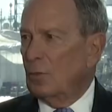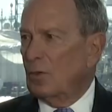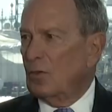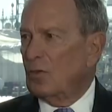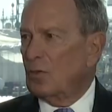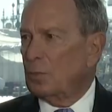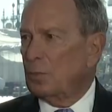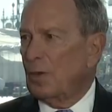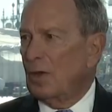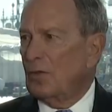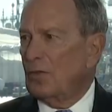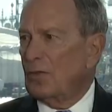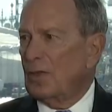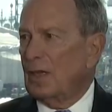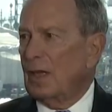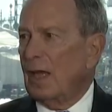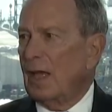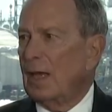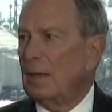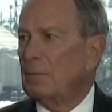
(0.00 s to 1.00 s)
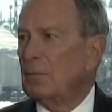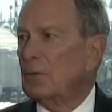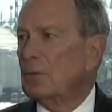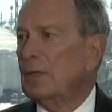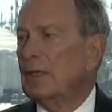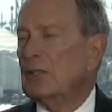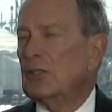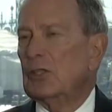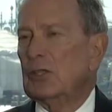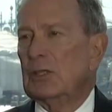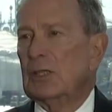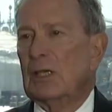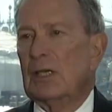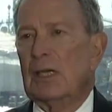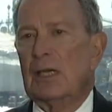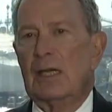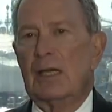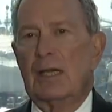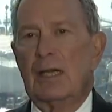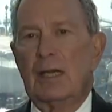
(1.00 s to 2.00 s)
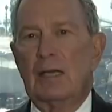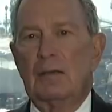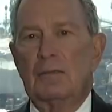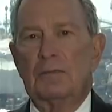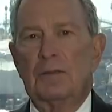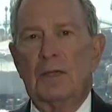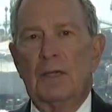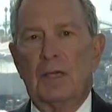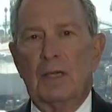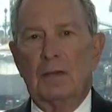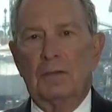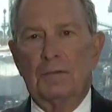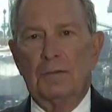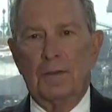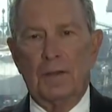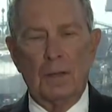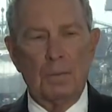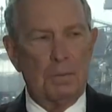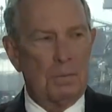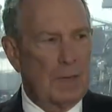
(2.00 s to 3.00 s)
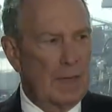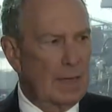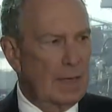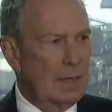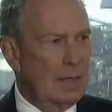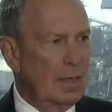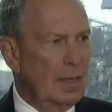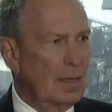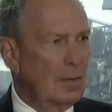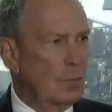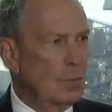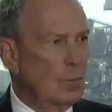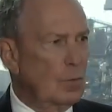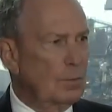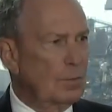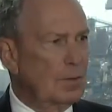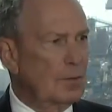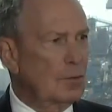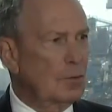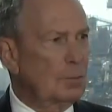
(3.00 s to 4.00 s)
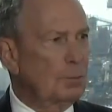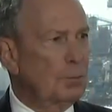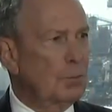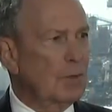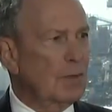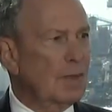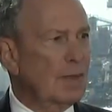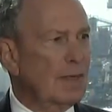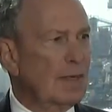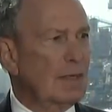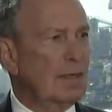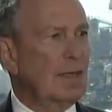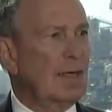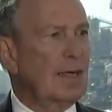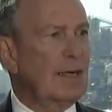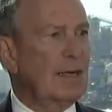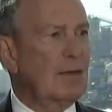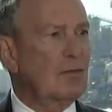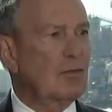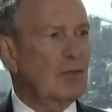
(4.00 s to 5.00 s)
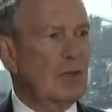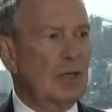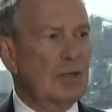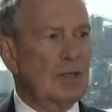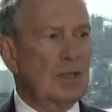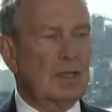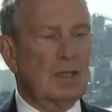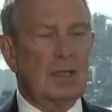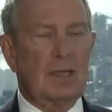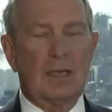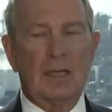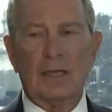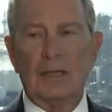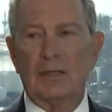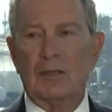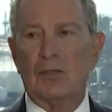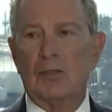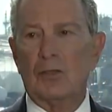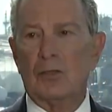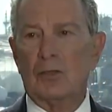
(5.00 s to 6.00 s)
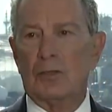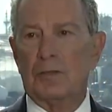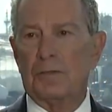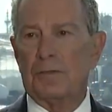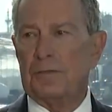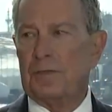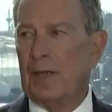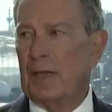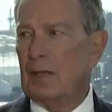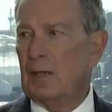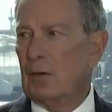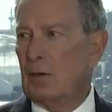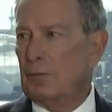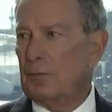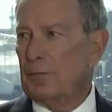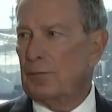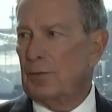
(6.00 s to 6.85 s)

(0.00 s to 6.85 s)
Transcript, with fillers: to express the admiration I have for the men and women who put their lives on the line to defend our